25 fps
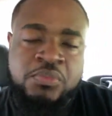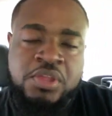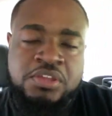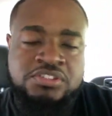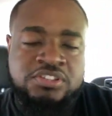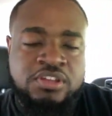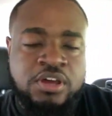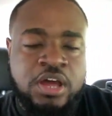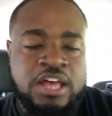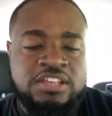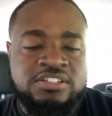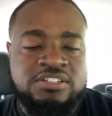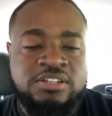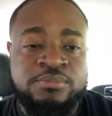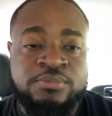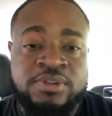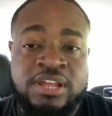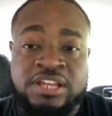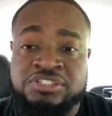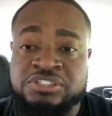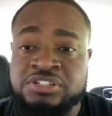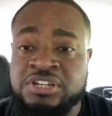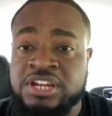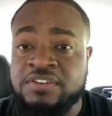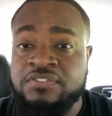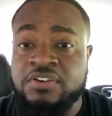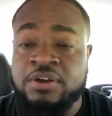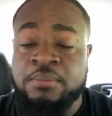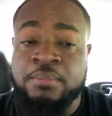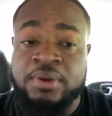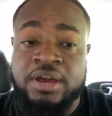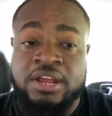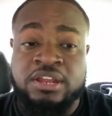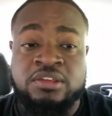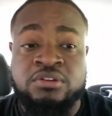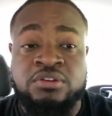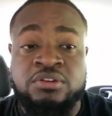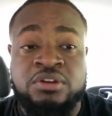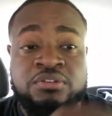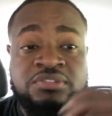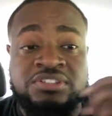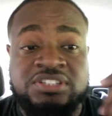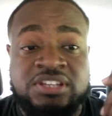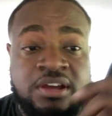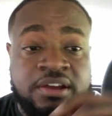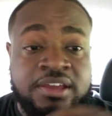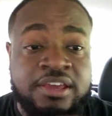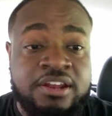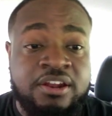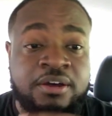So I was like, she left her money. You need to go
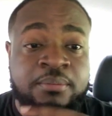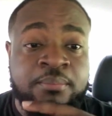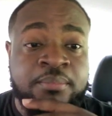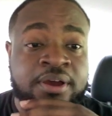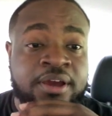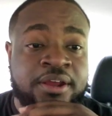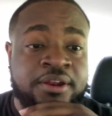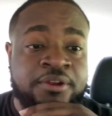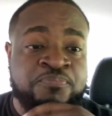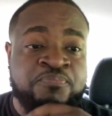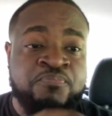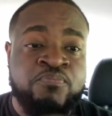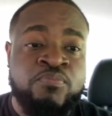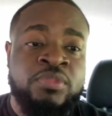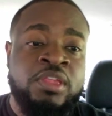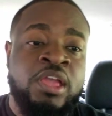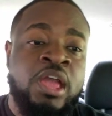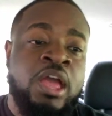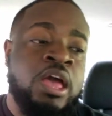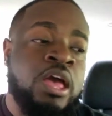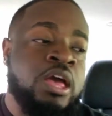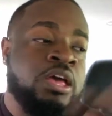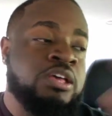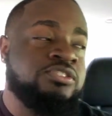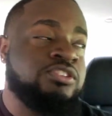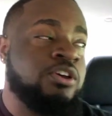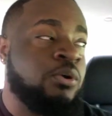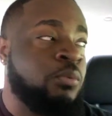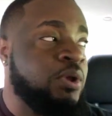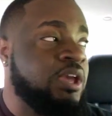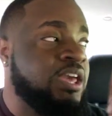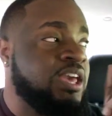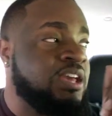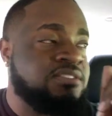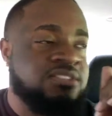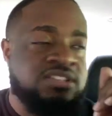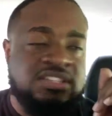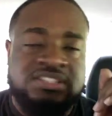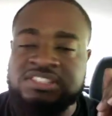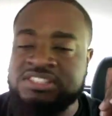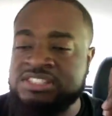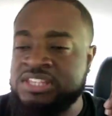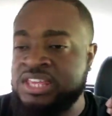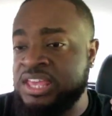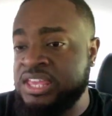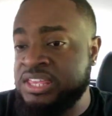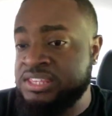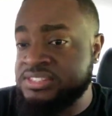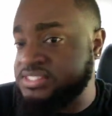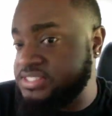tell her get her money. So we get to
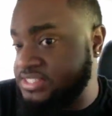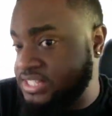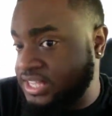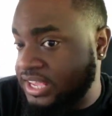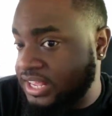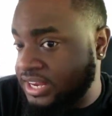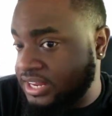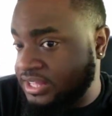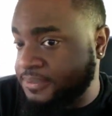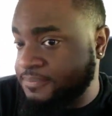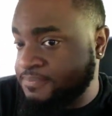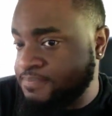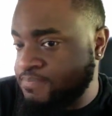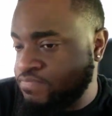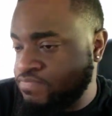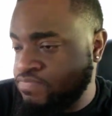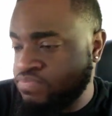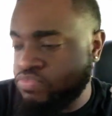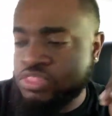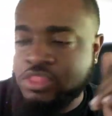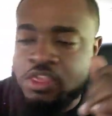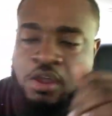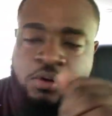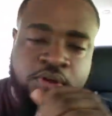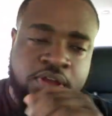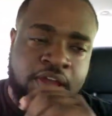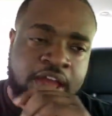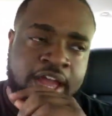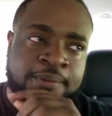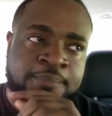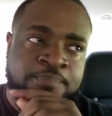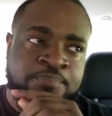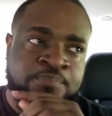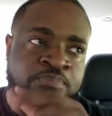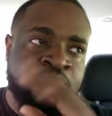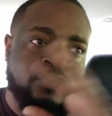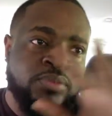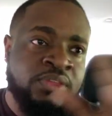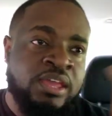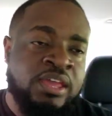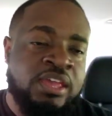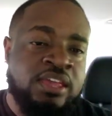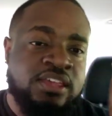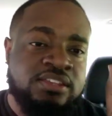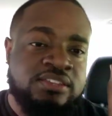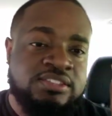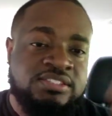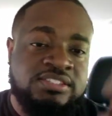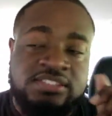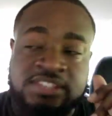Sing City, okay?
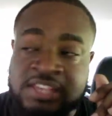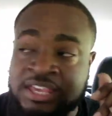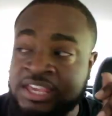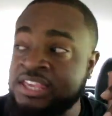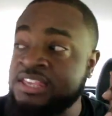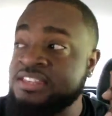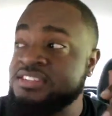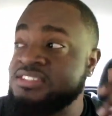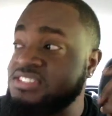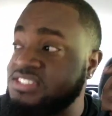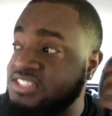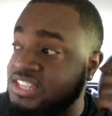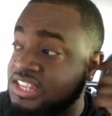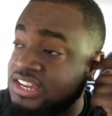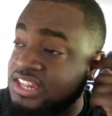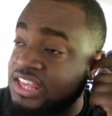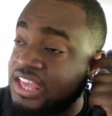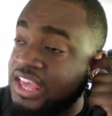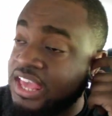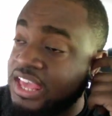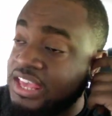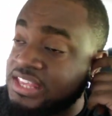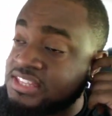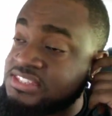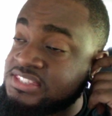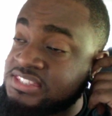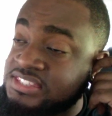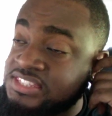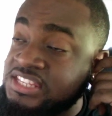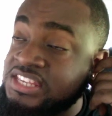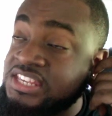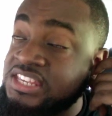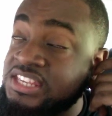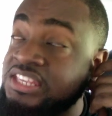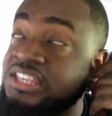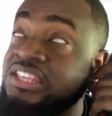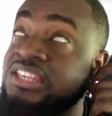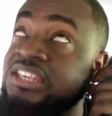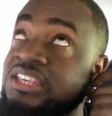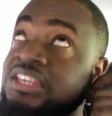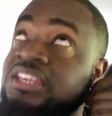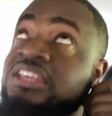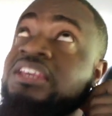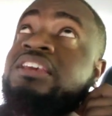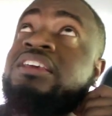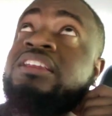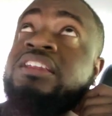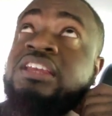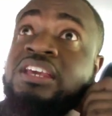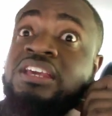Sing City, S C E
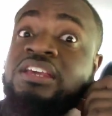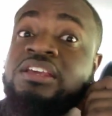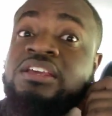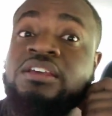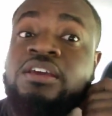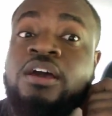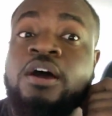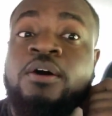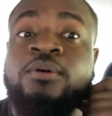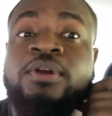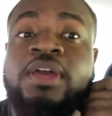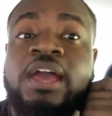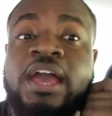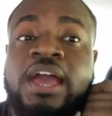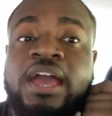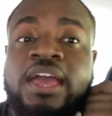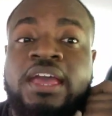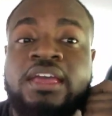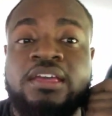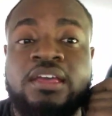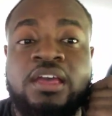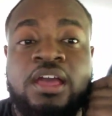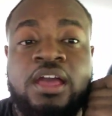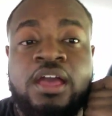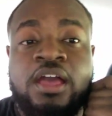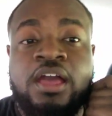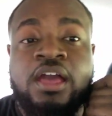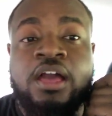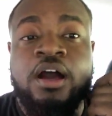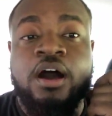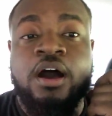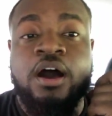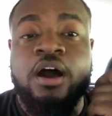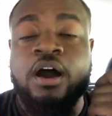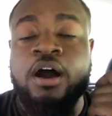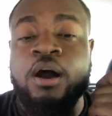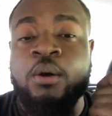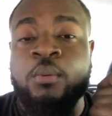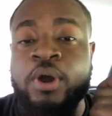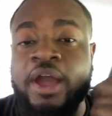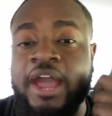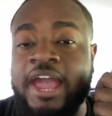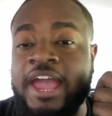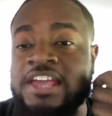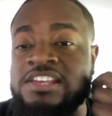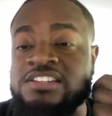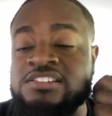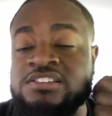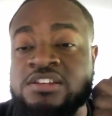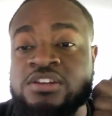E N E, okay? Uh, with
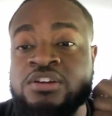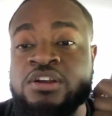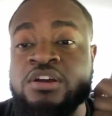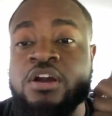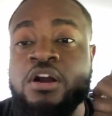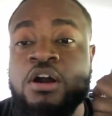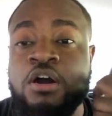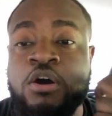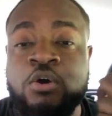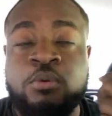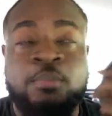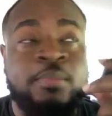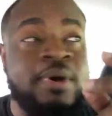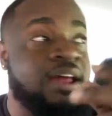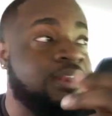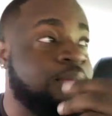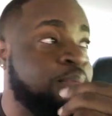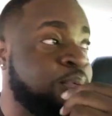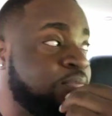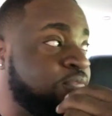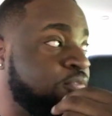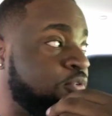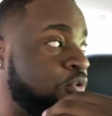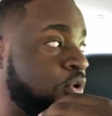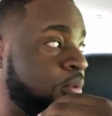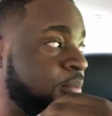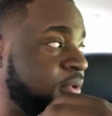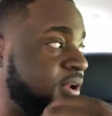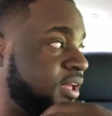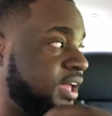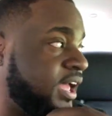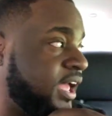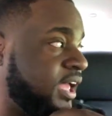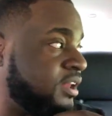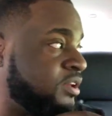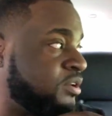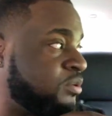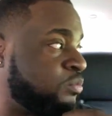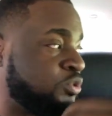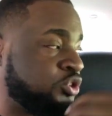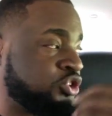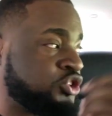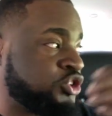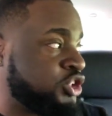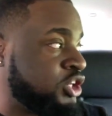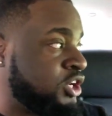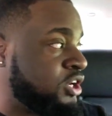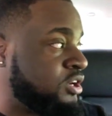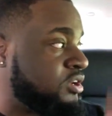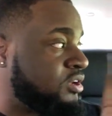Ashley Nicole about to perform, and, and
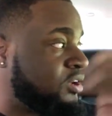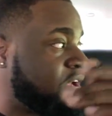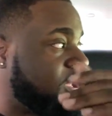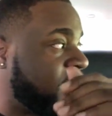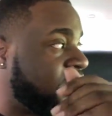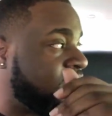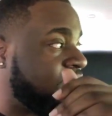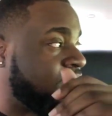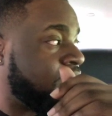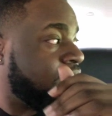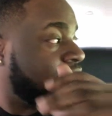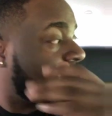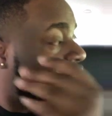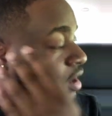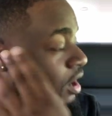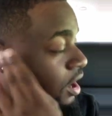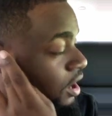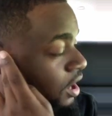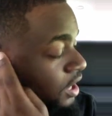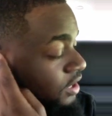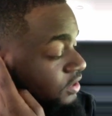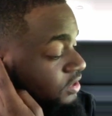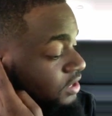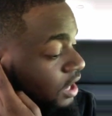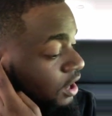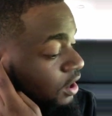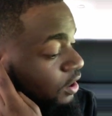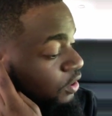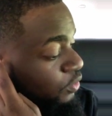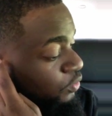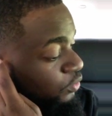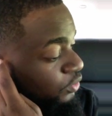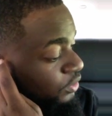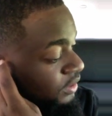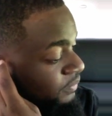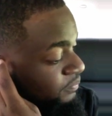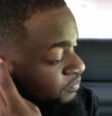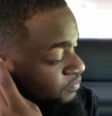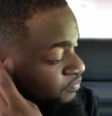Rasheeda and her guard dog.